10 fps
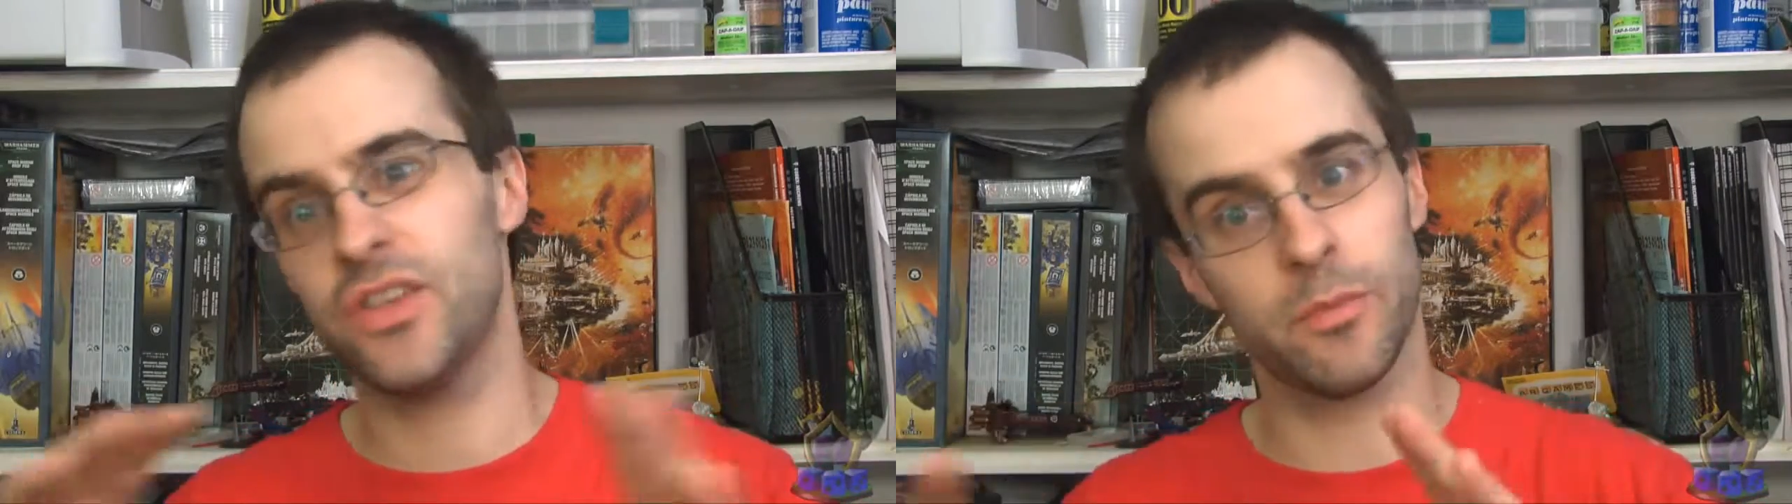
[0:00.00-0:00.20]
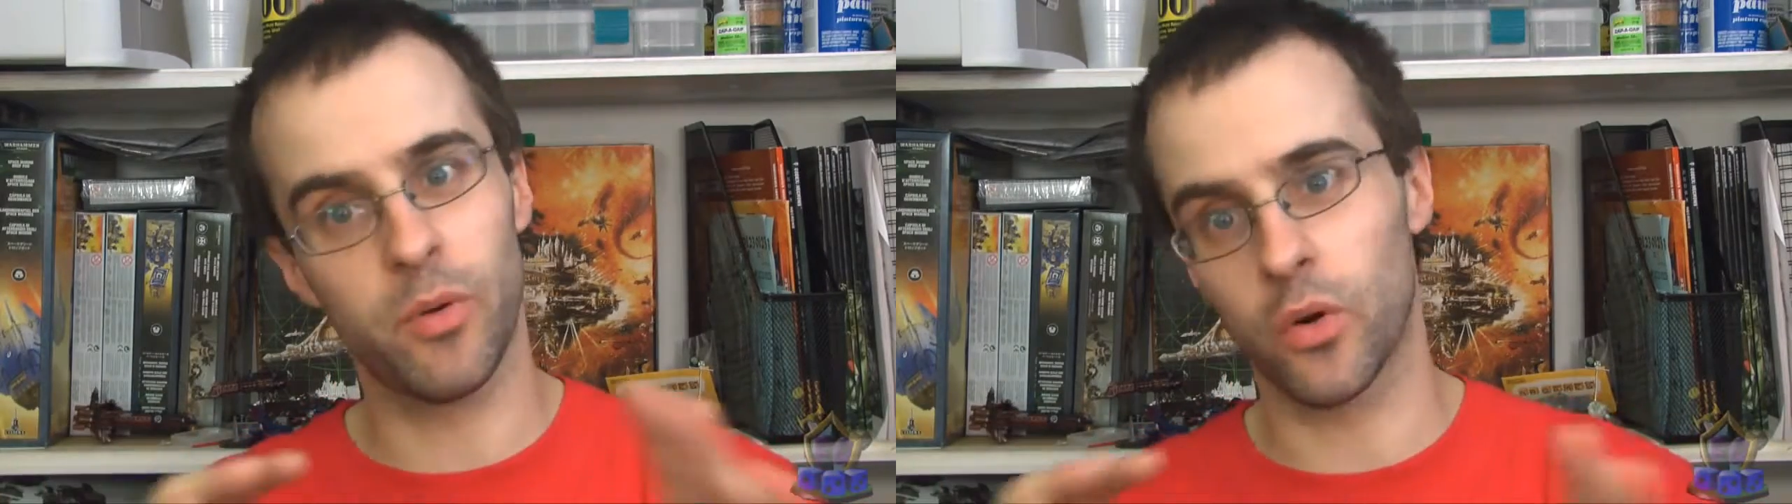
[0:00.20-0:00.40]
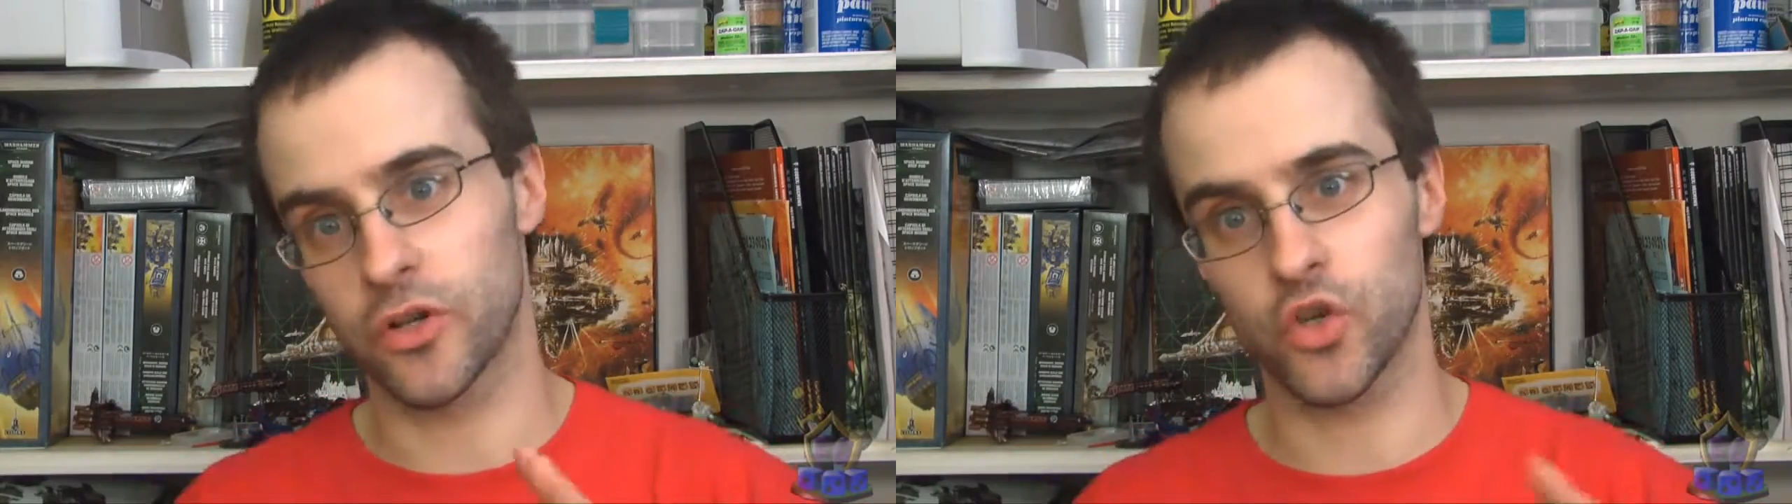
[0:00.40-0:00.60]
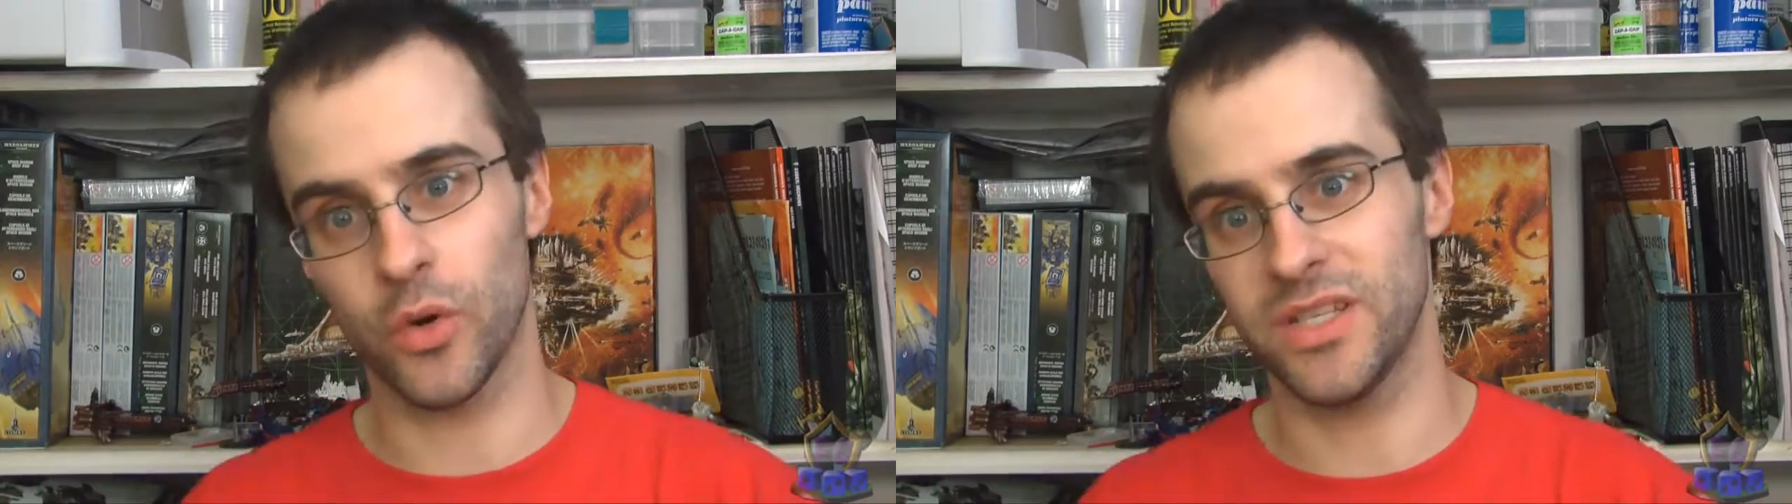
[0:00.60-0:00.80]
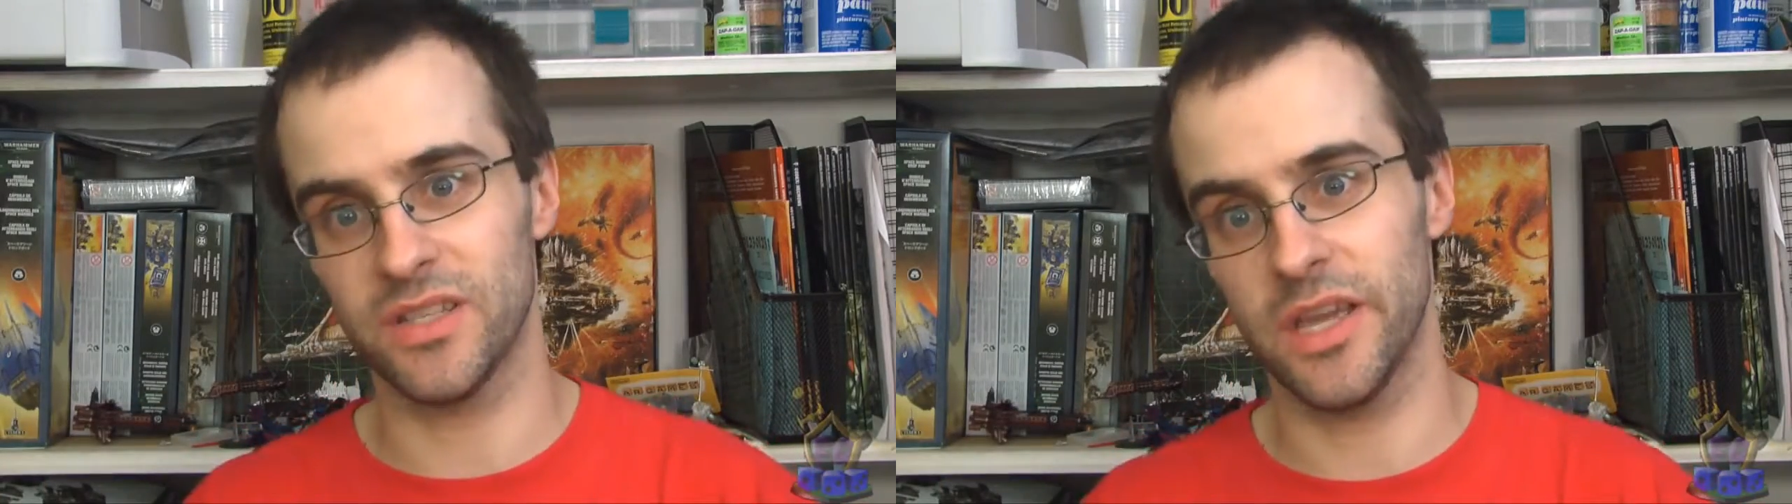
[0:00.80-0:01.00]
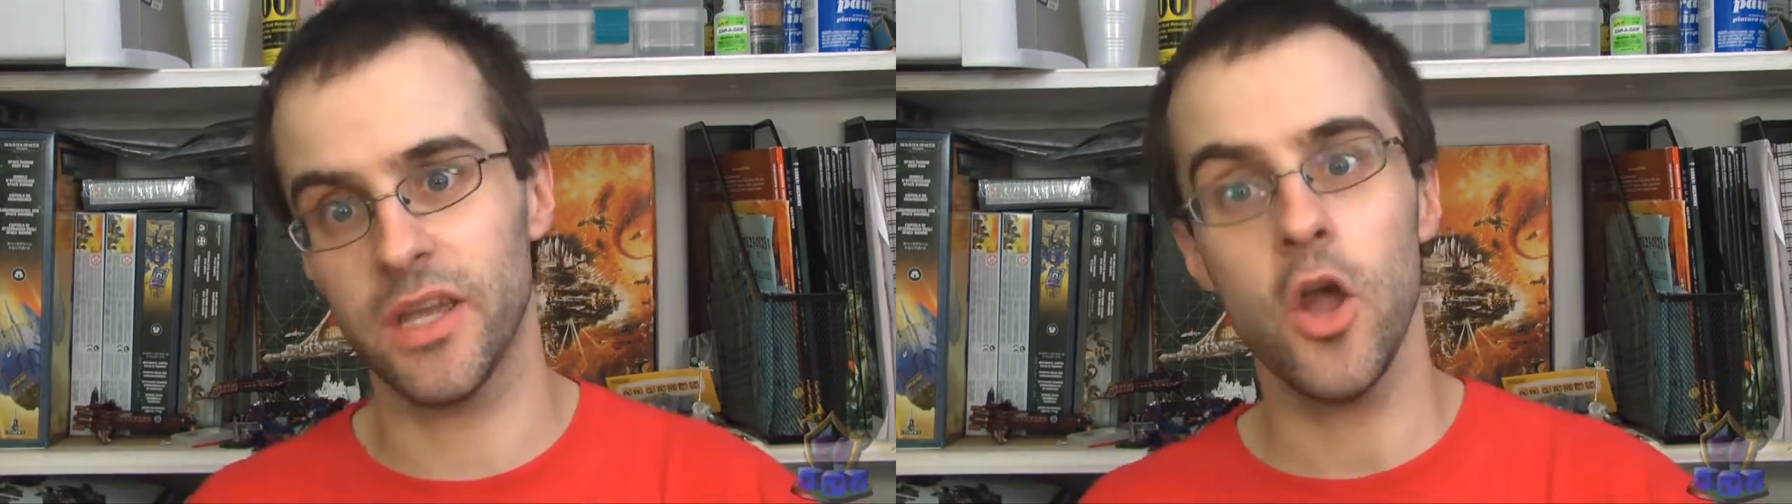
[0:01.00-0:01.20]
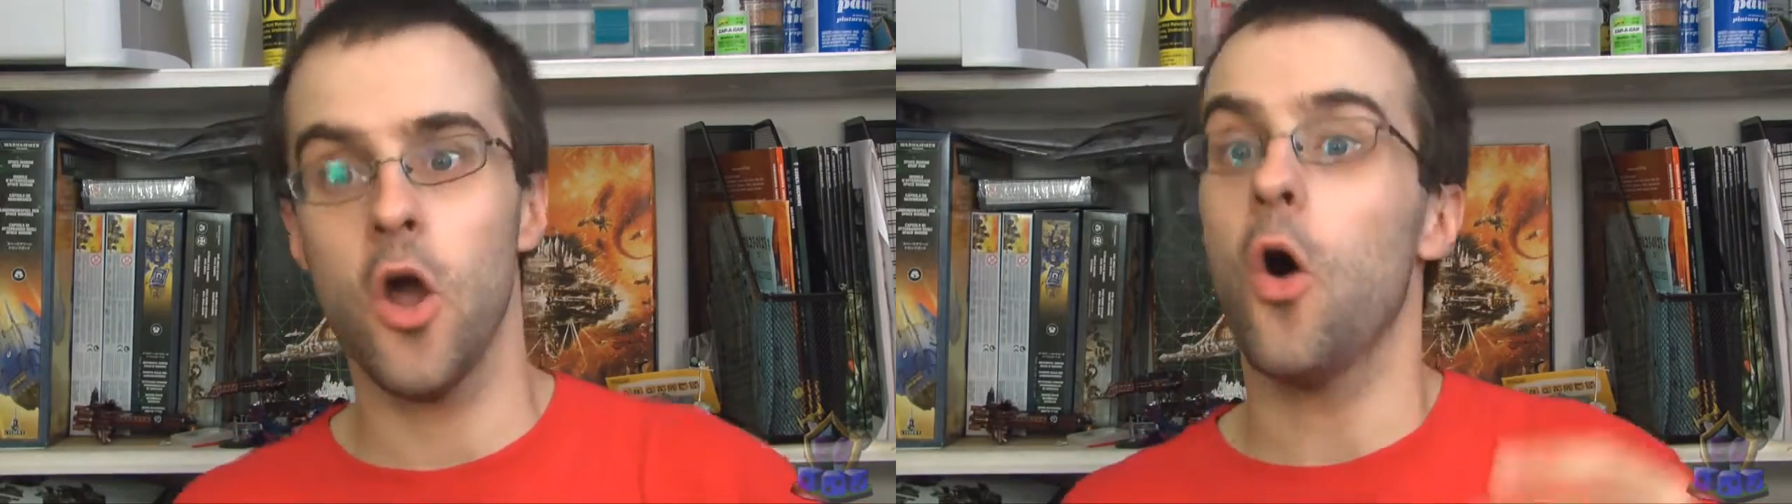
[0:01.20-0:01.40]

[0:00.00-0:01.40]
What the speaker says: support choice thing,